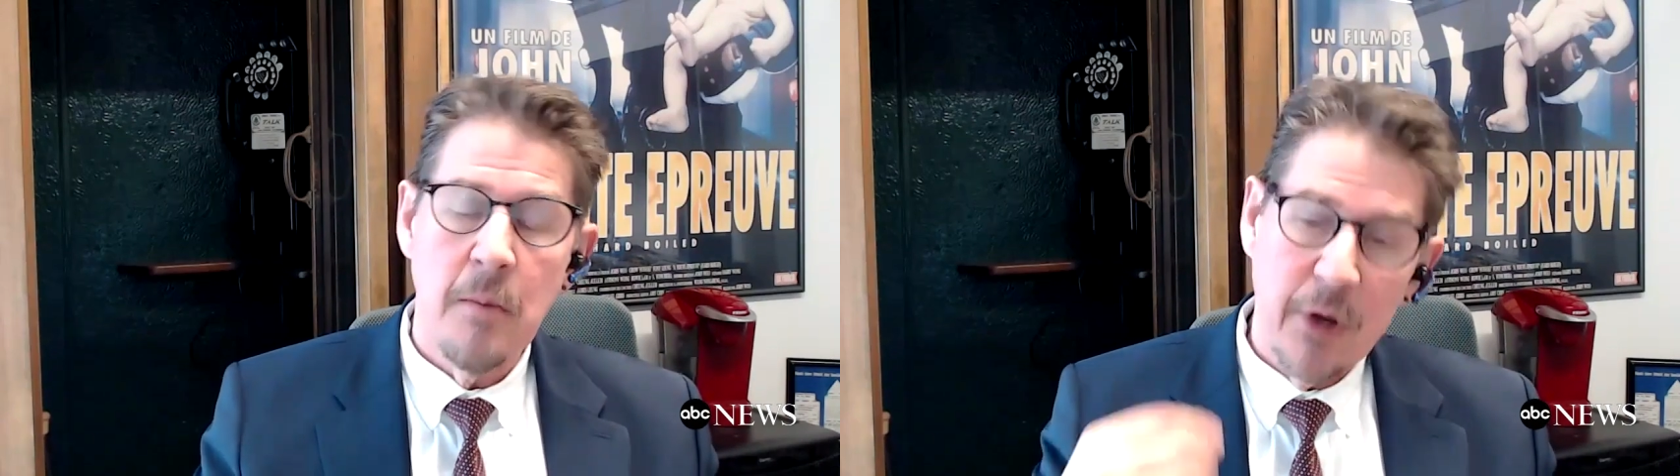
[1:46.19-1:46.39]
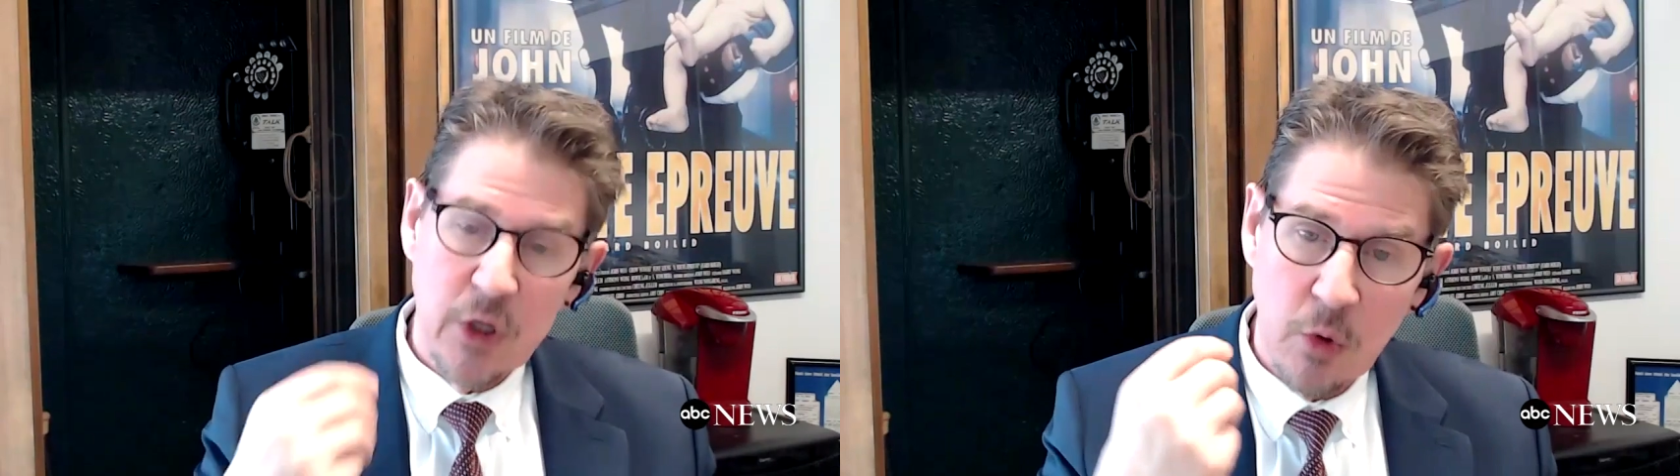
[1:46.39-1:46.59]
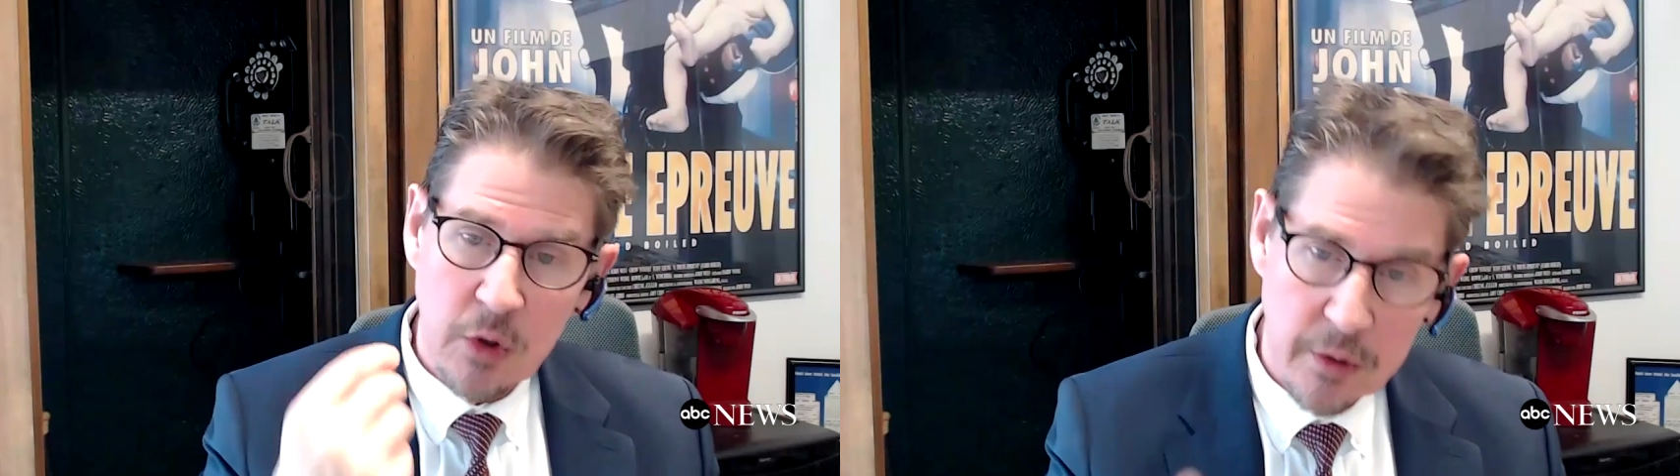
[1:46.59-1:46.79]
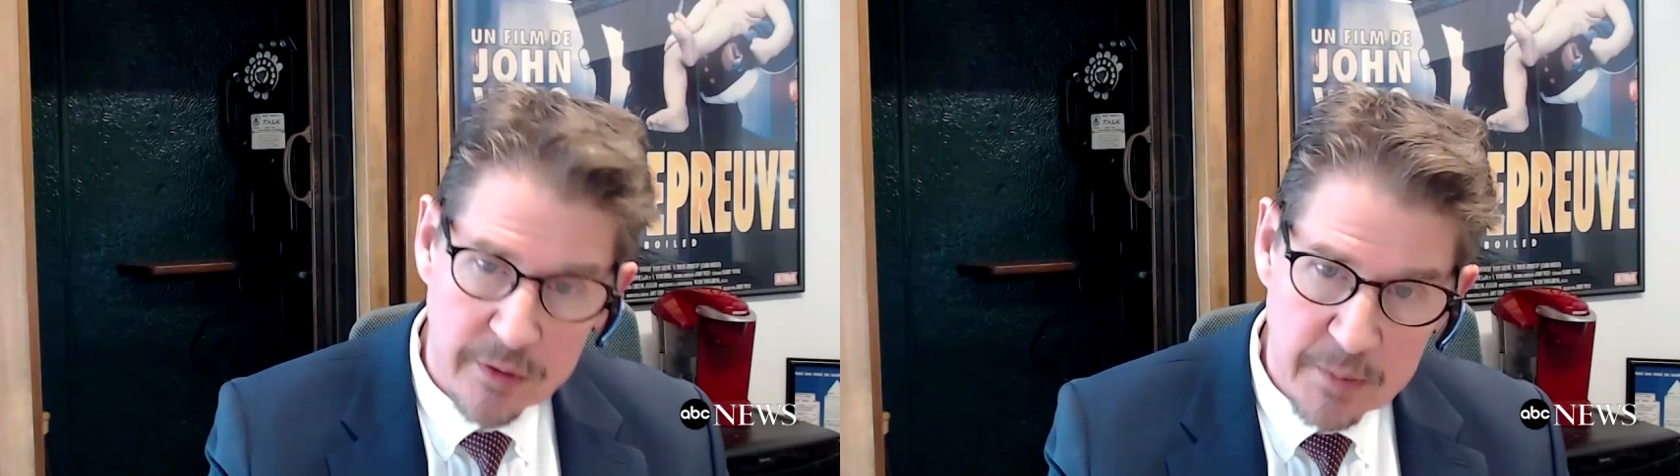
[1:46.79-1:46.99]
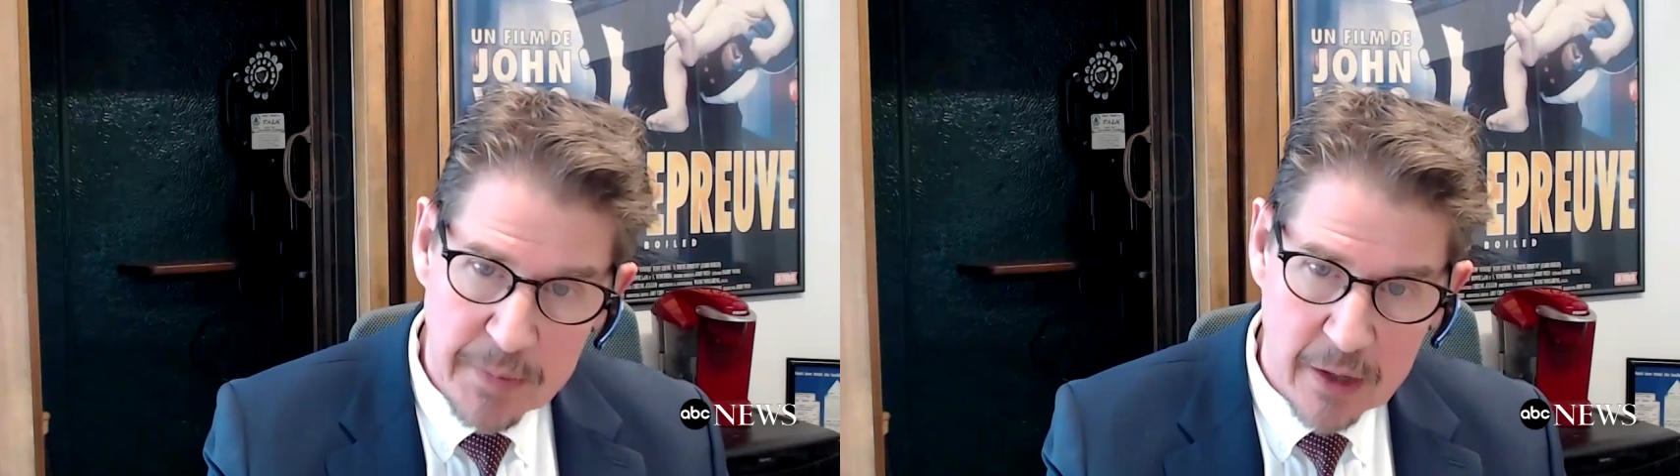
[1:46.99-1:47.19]
but you'll
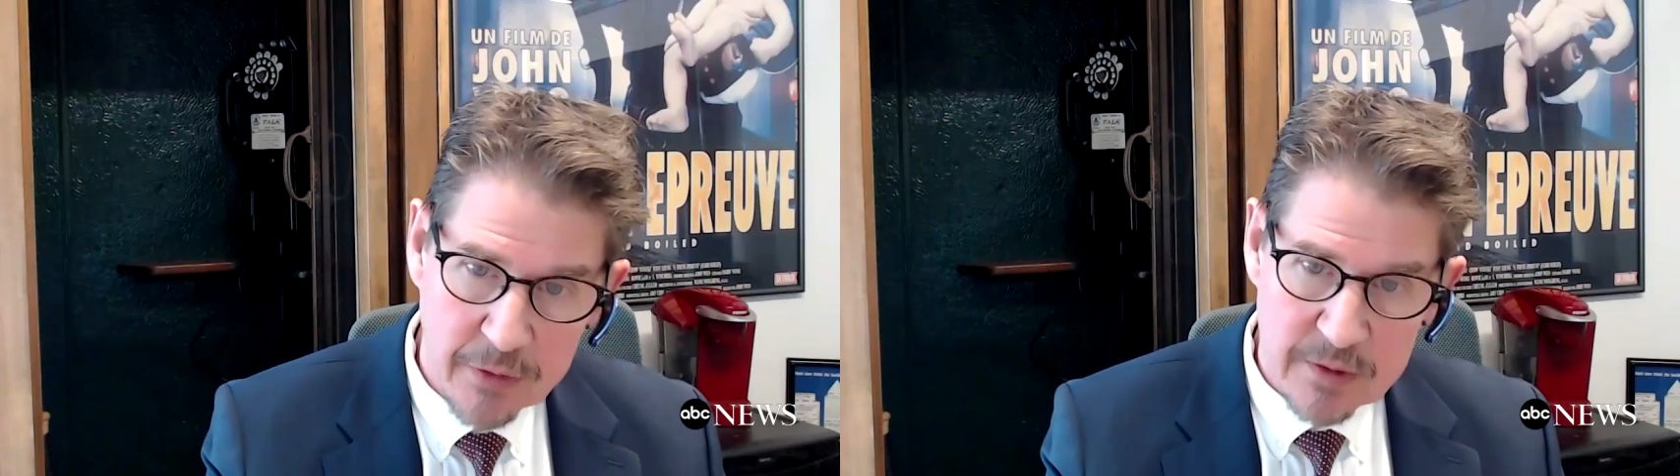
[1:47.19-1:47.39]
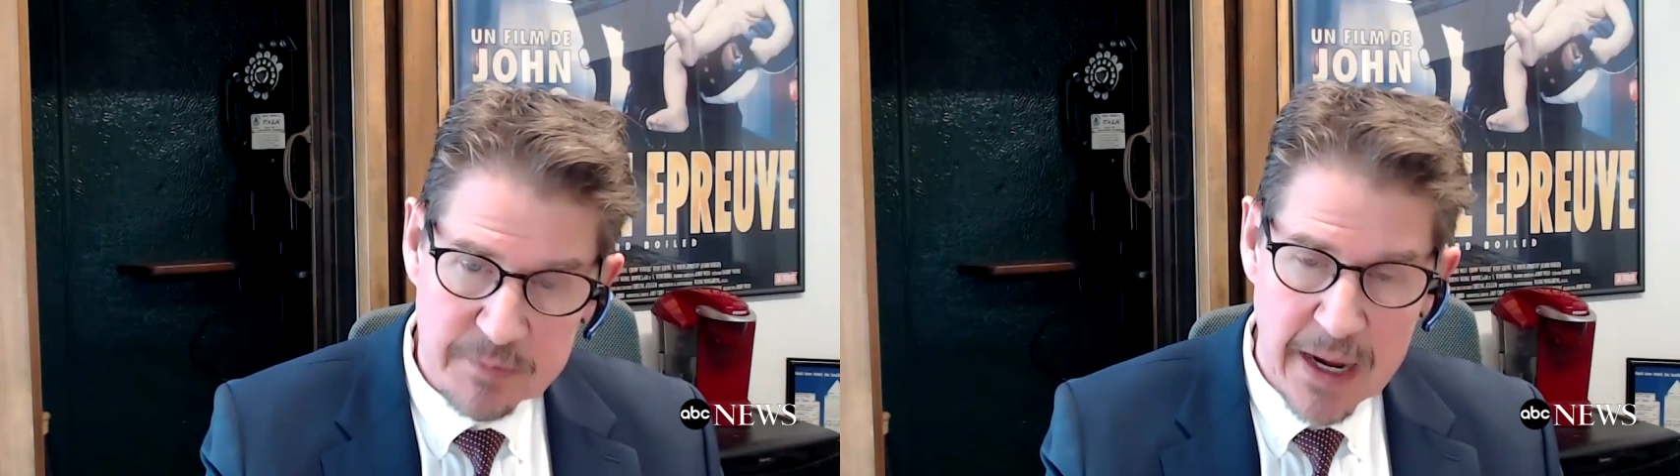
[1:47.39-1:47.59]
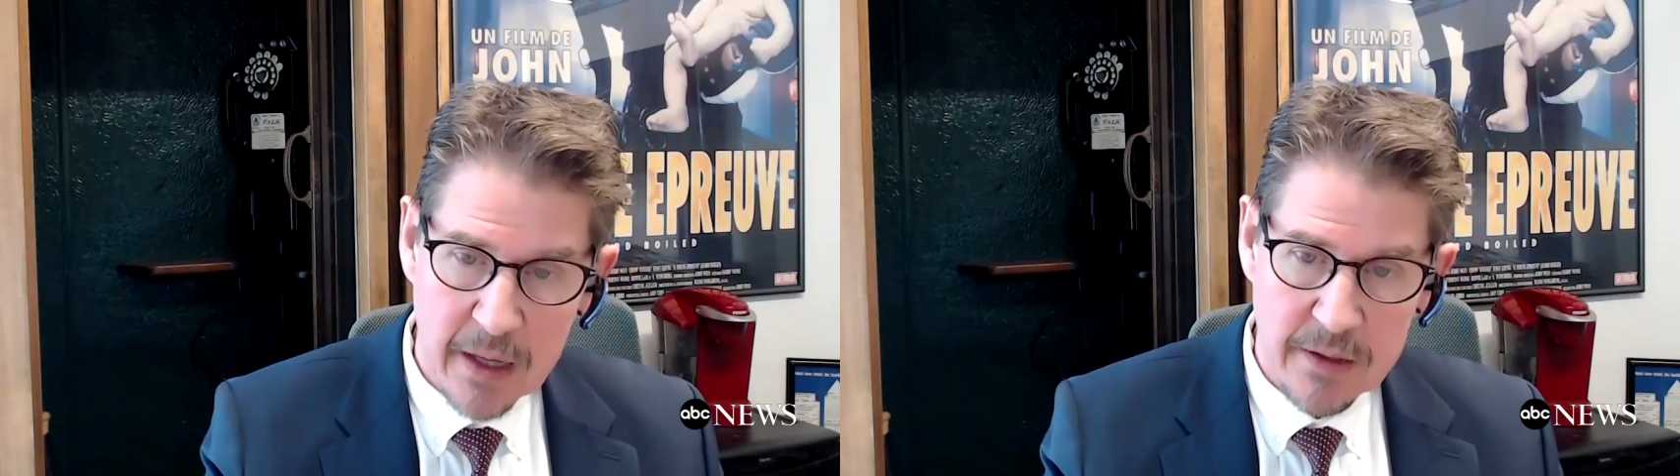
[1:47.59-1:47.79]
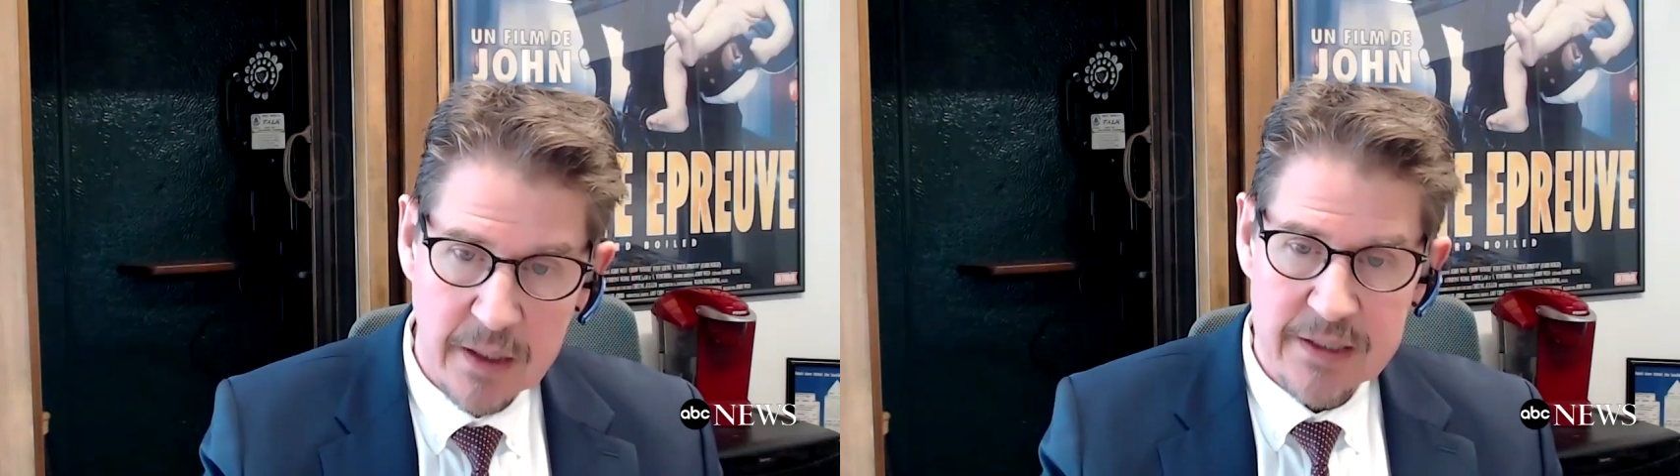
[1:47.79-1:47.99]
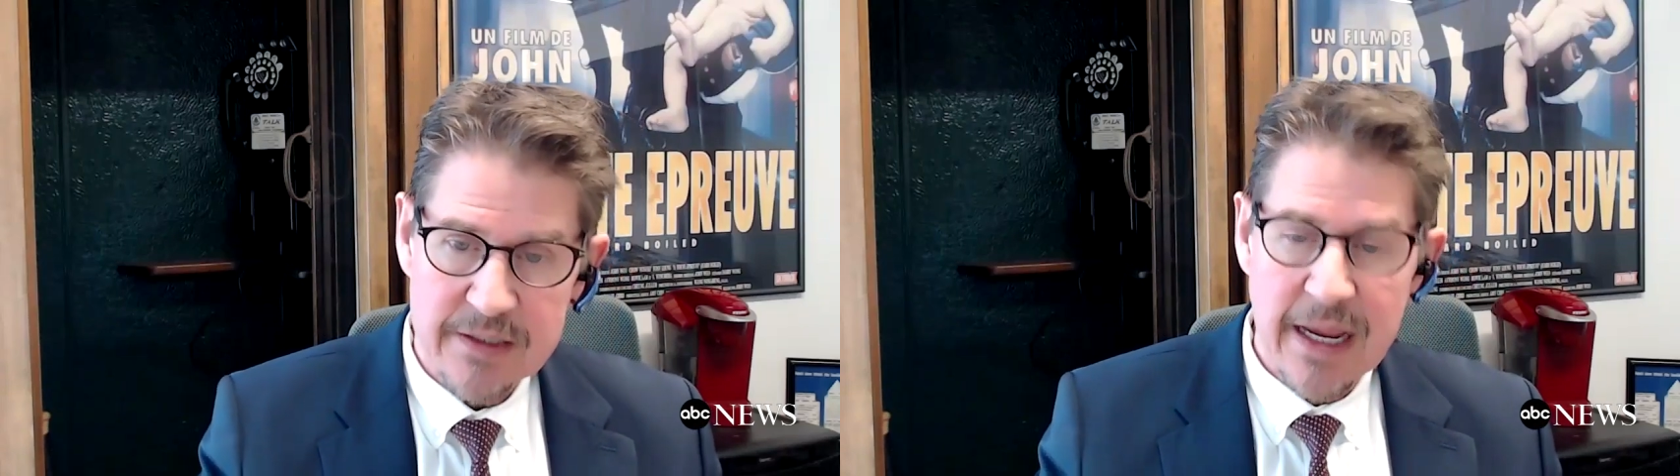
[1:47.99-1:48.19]
learn about those bad
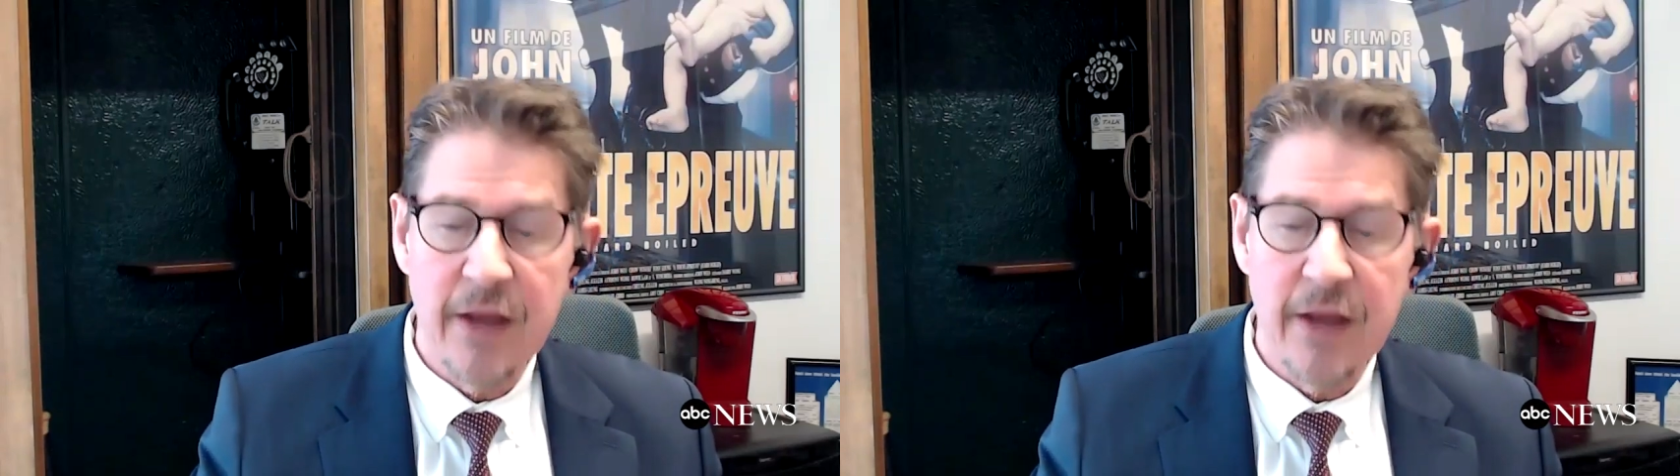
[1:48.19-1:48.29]
things